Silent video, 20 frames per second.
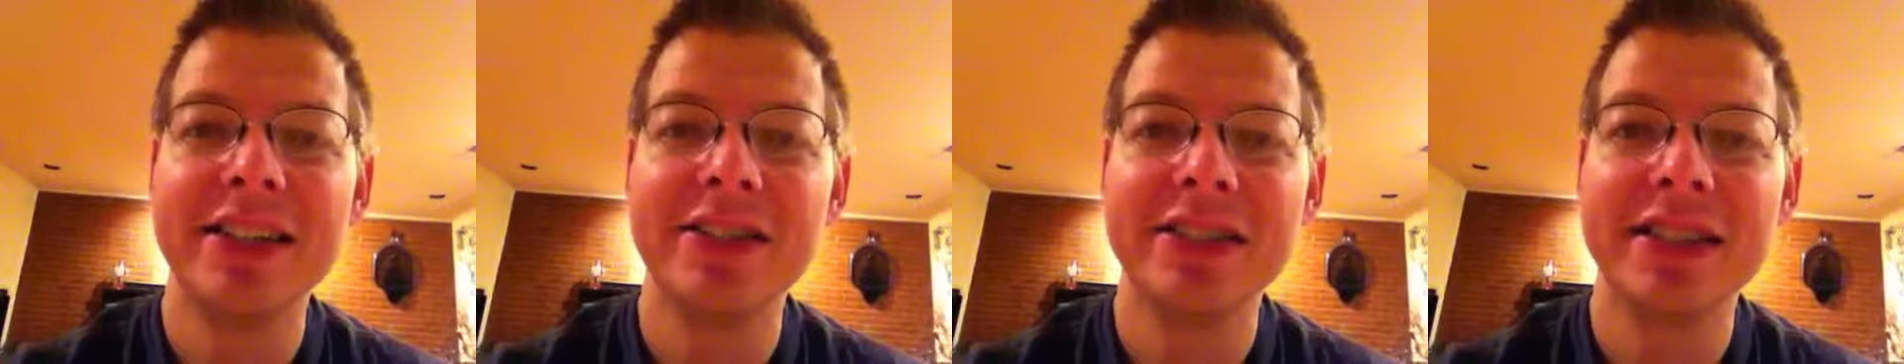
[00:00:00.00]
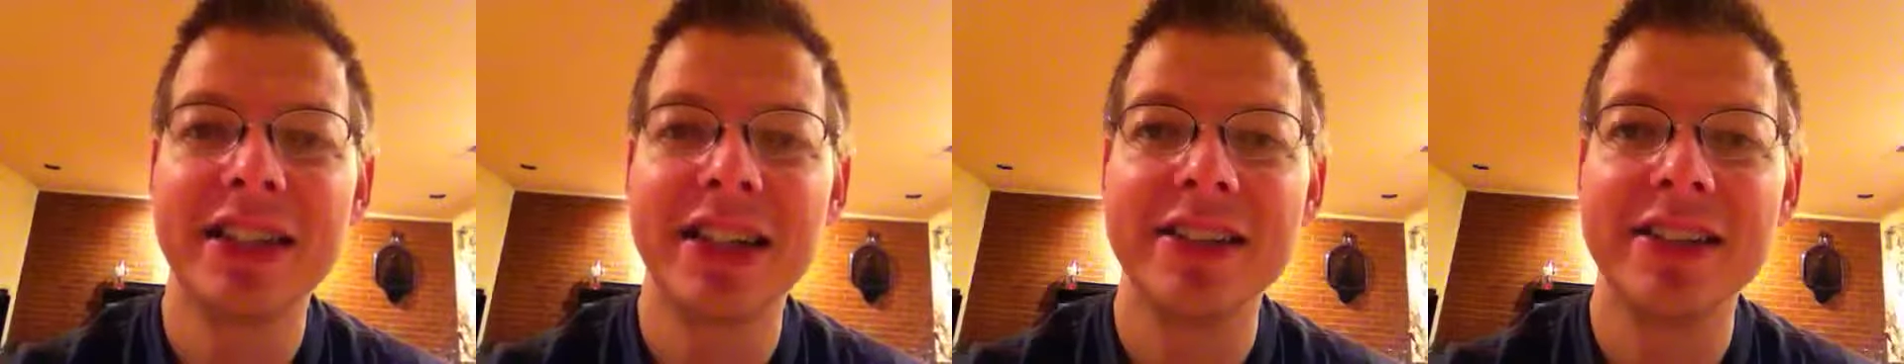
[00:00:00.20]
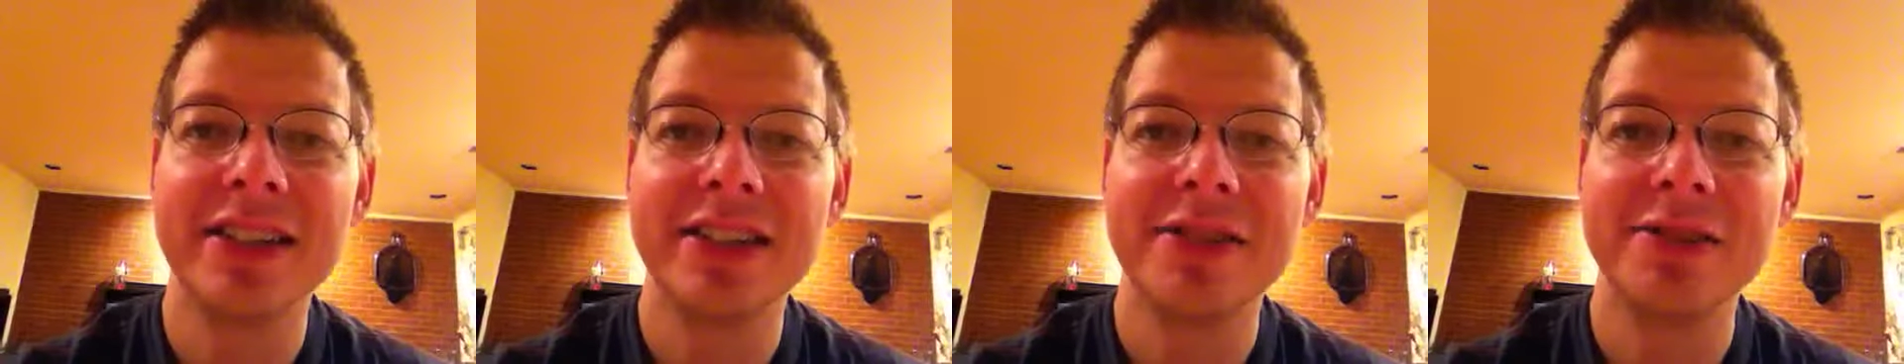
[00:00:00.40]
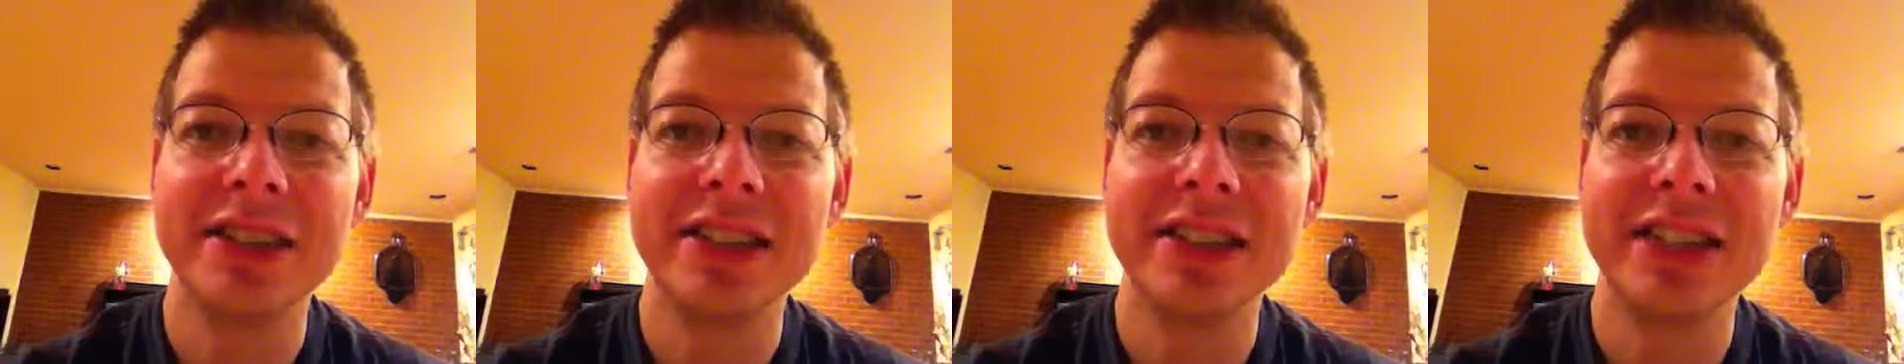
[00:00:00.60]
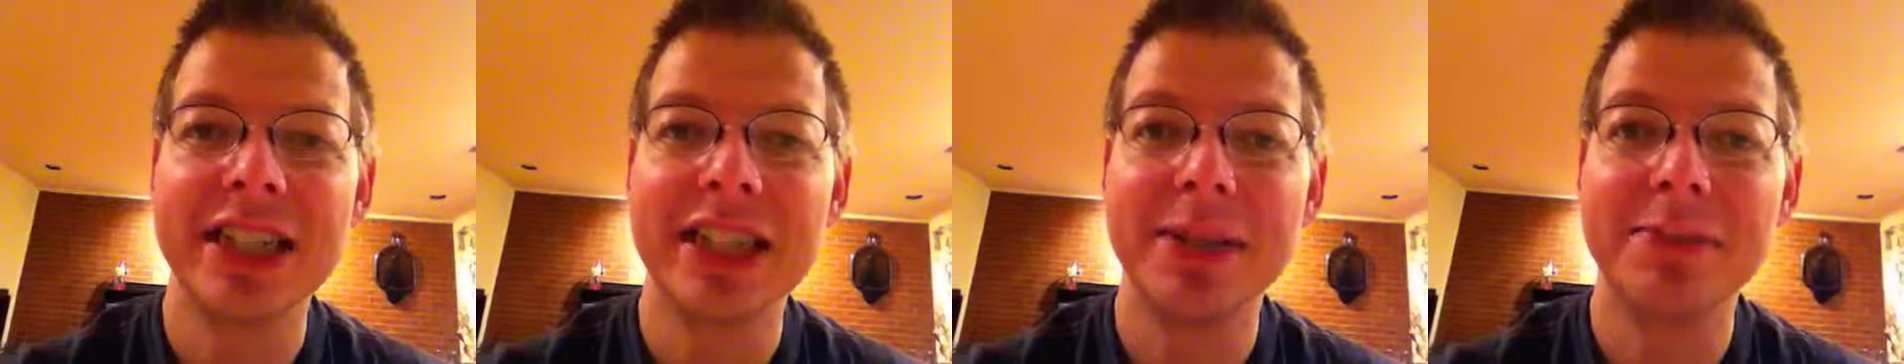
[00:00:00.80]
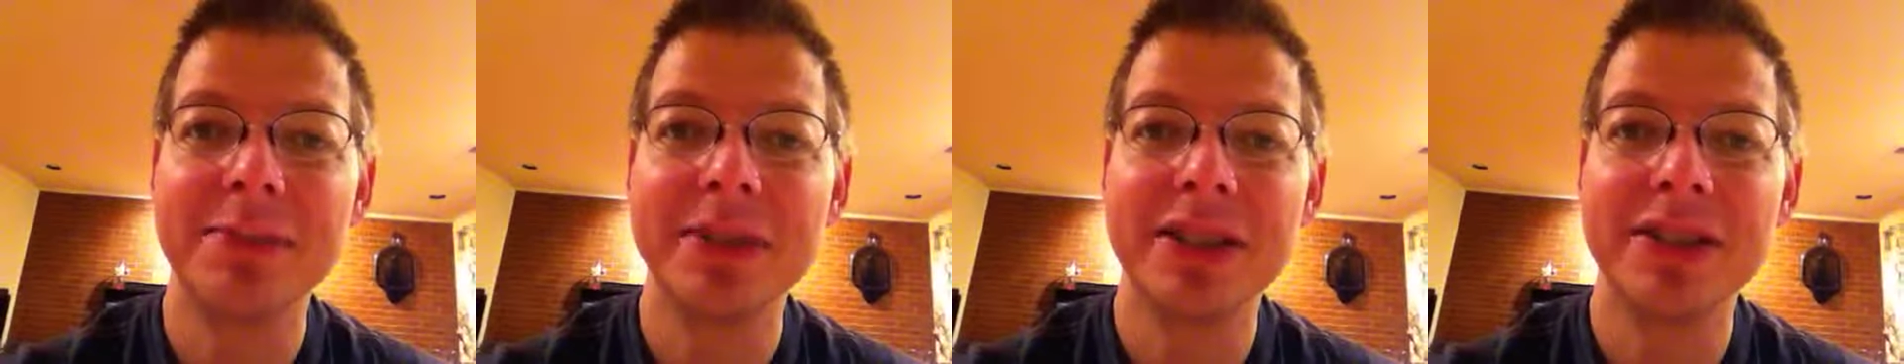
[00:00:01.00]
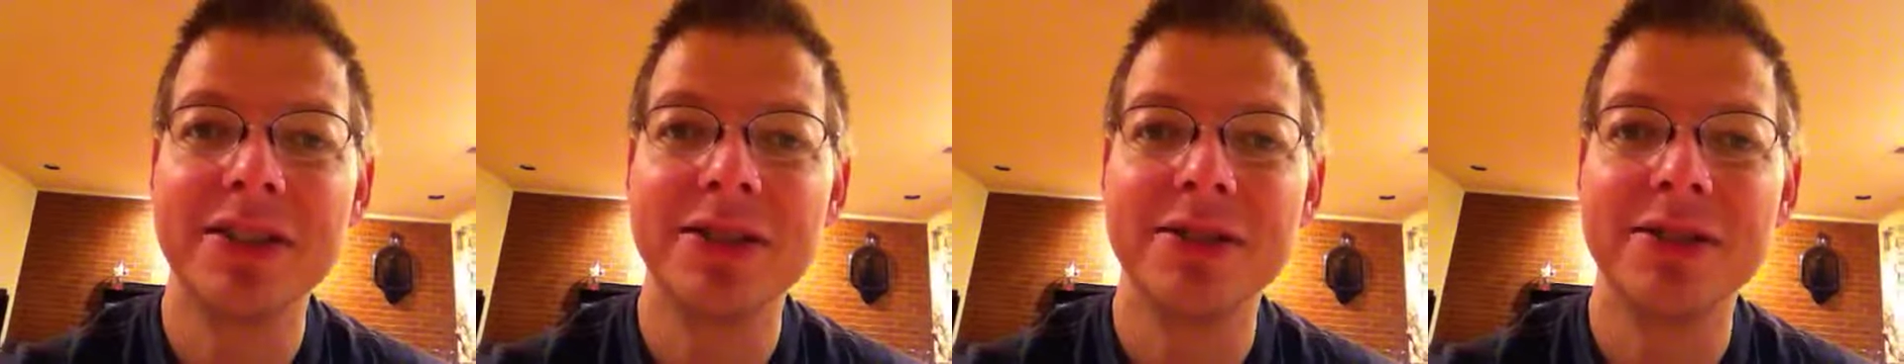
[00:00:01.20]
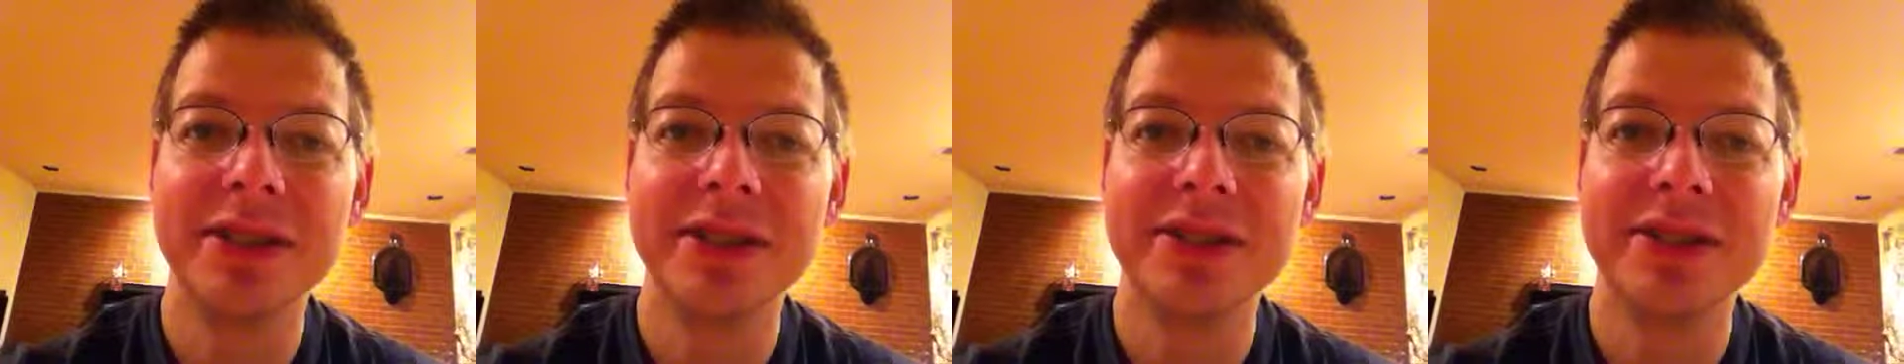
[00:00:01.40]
He was kind of always skeptical